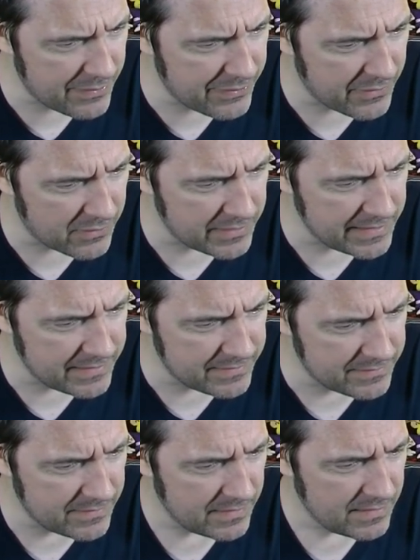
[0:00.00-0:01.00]

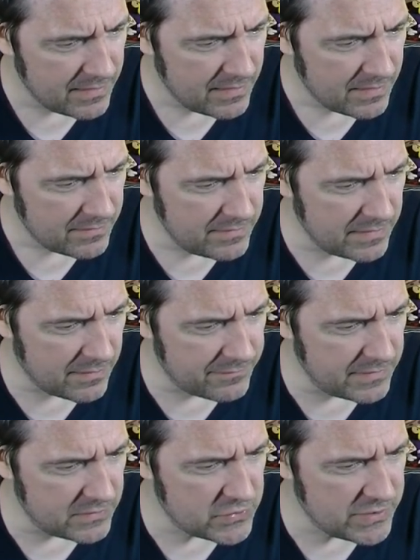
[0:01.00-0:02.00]
30th
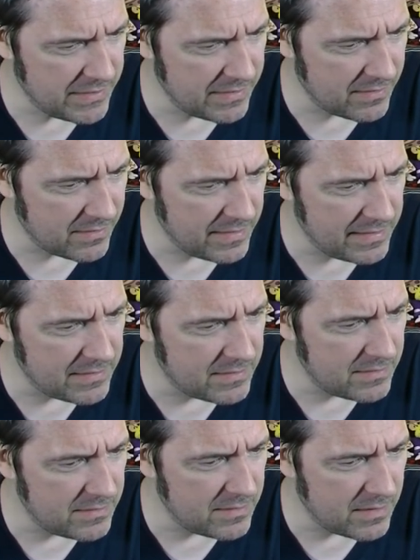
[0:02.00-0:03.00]
of this year
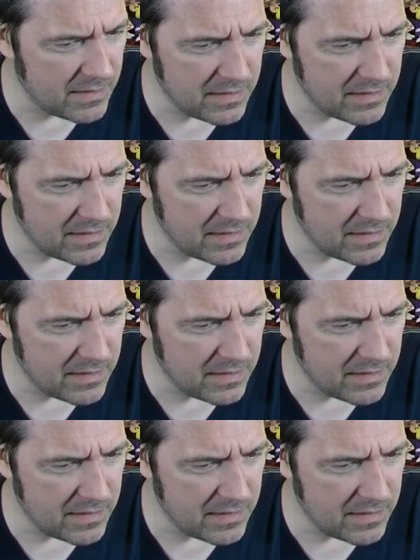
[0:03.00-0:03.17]
in